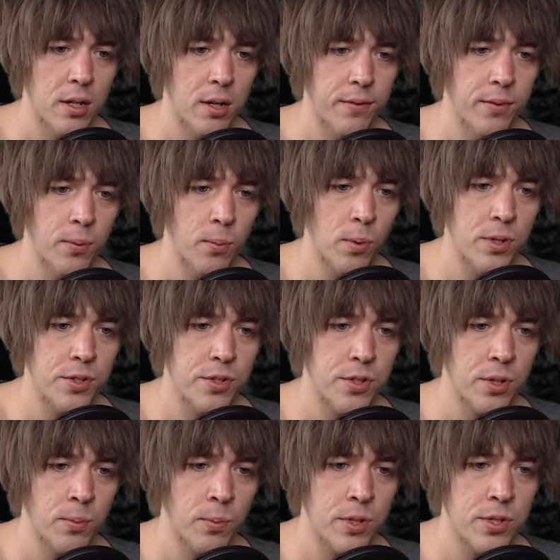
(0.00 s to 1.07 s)
for 1
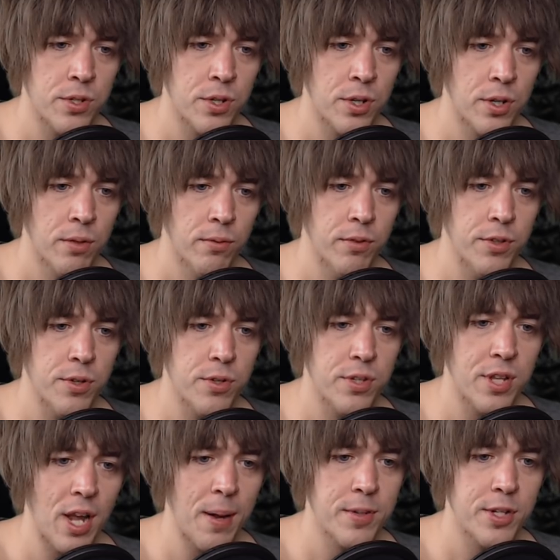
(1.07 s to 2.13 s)
turn. Reduce
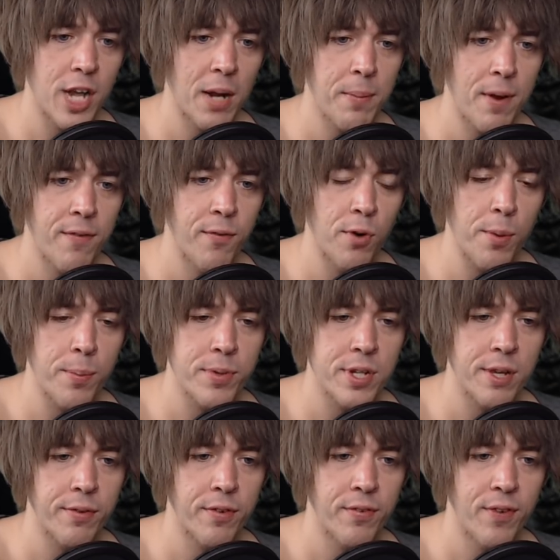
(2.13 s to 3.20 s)
damage taken by
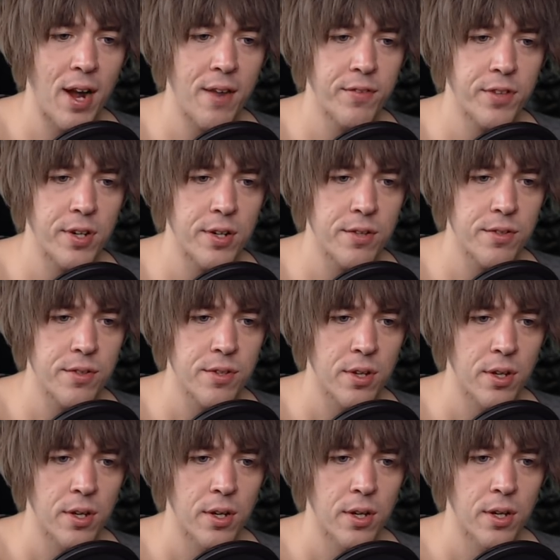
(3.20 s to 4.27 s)
40% for 5 turns.
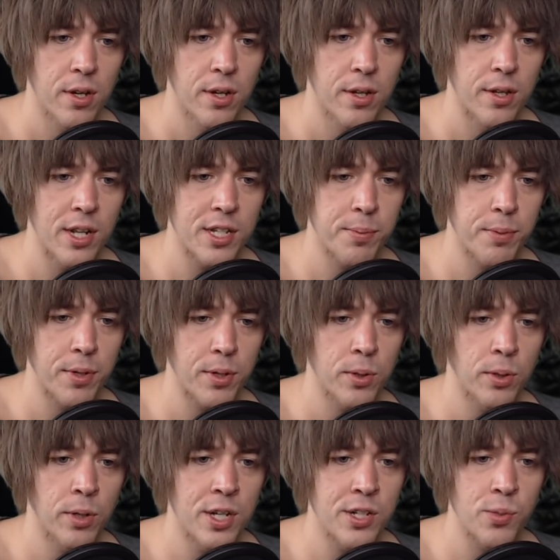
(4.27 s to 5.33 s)
That's pretty
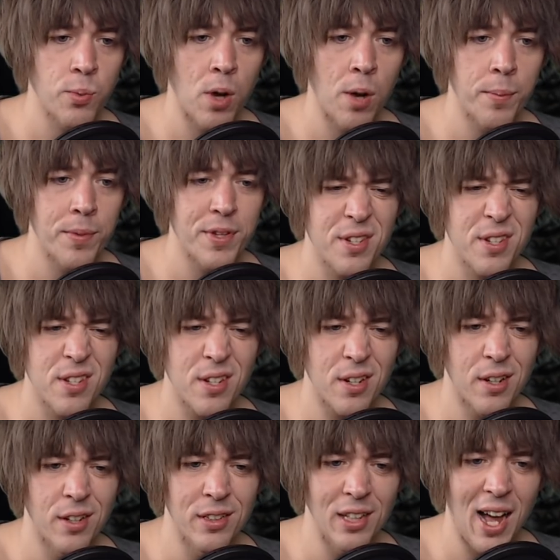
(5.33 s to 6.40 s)
cool as well. But is an
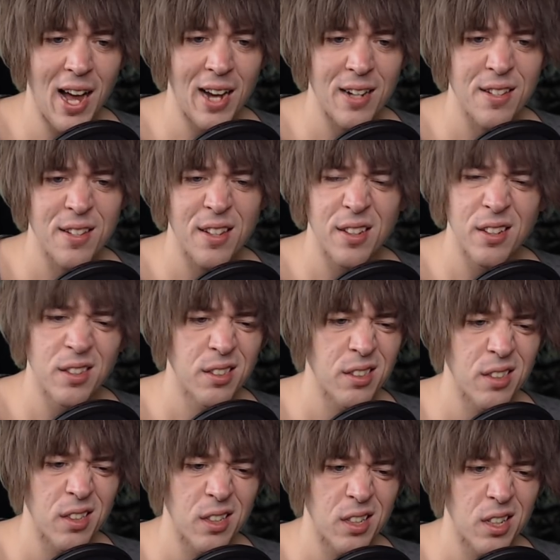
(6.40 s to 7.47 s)
unlocked skill, so
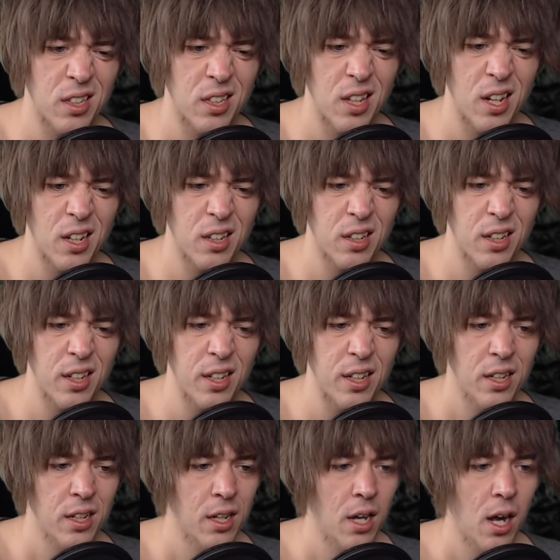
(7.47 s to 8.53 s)
like not that great.
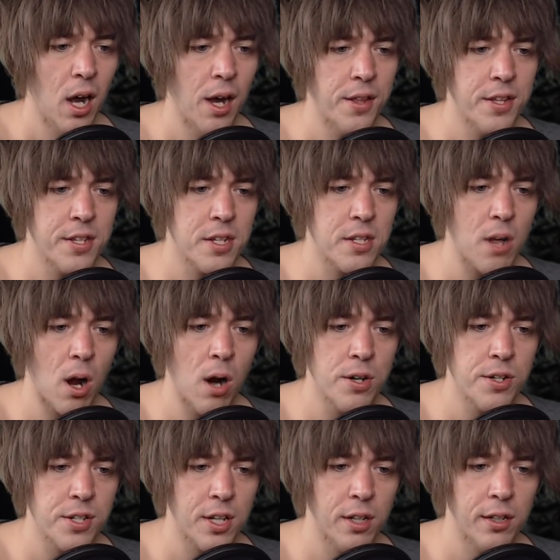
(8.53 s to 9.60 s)
This is our
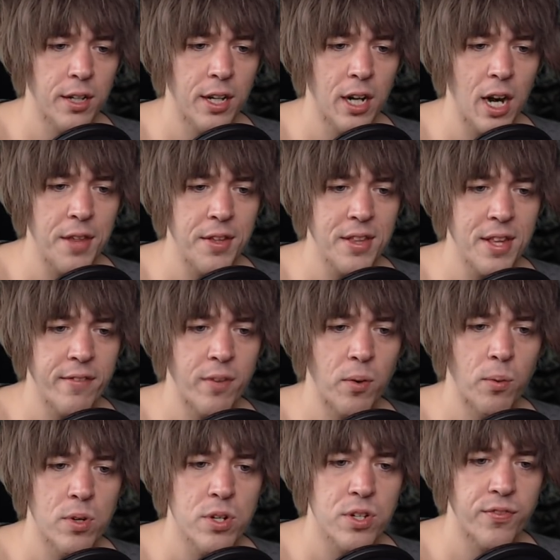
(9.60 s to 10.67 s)
skill here. I think they have a
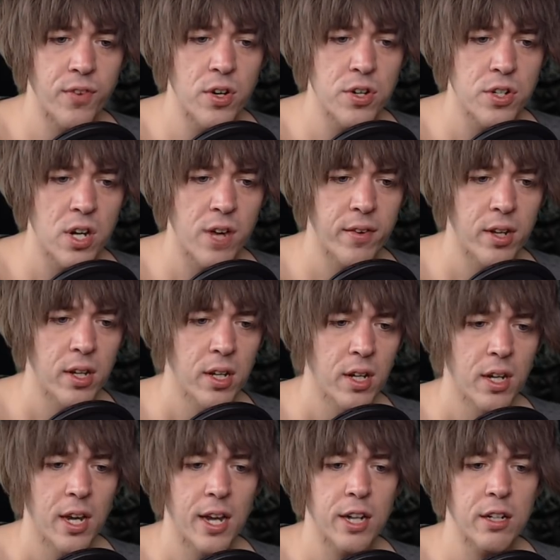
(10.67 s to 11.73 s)
worse version of it.
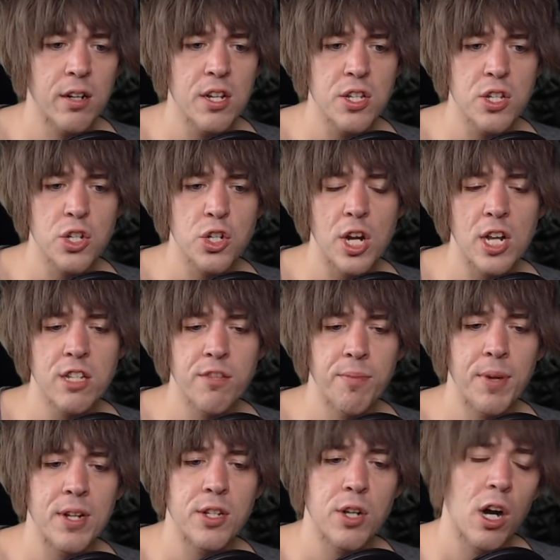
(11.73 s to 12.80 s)
Increases chance of
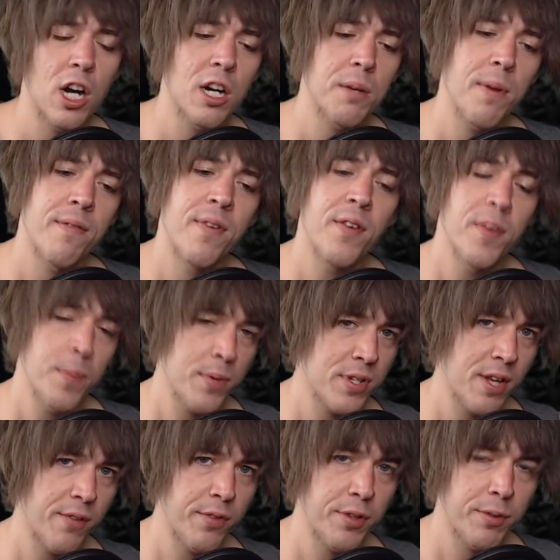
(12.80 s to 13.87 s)
being targeted by
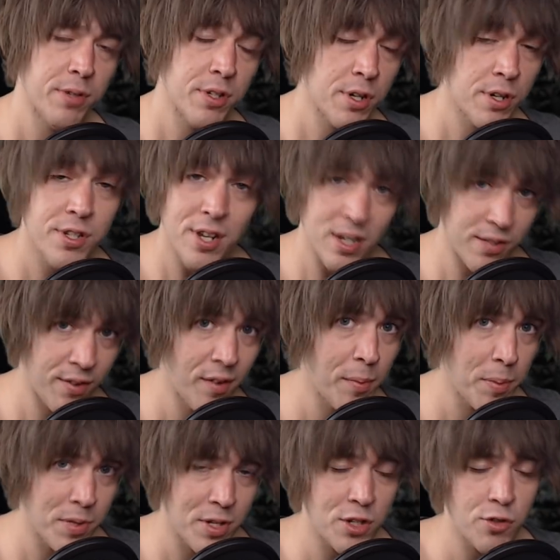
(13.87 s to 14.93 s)
50% for 3 turns. He has
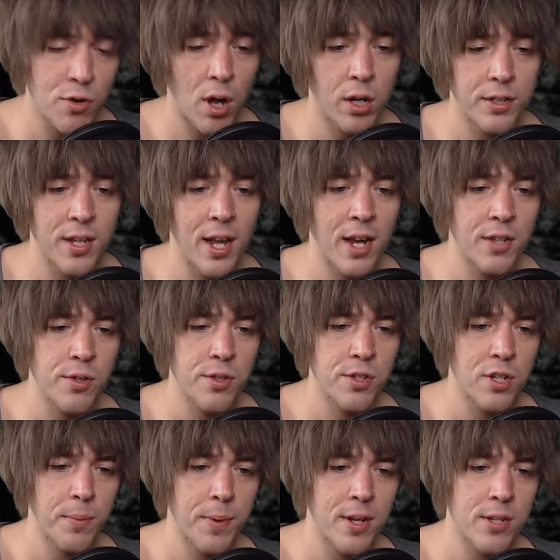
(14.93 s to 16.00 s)
50% draw attack, so this
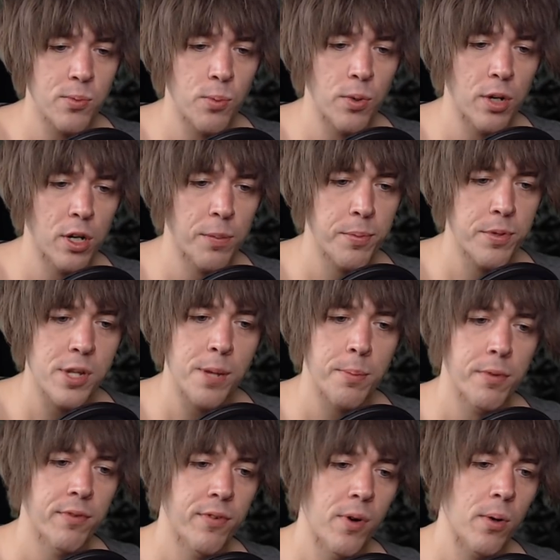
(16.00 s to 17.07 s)
could be his 100%
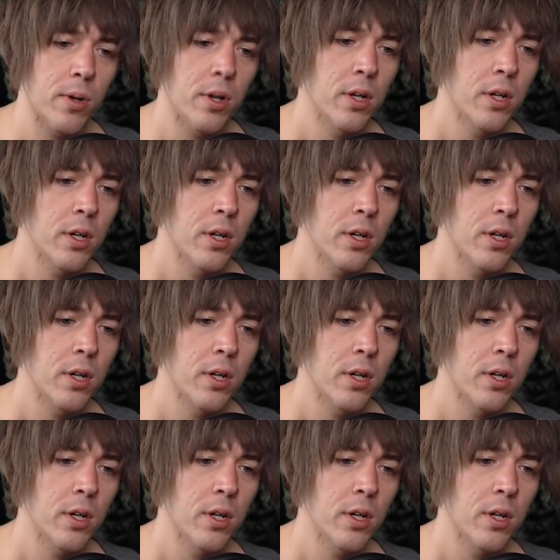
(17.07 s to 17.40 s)
provoke.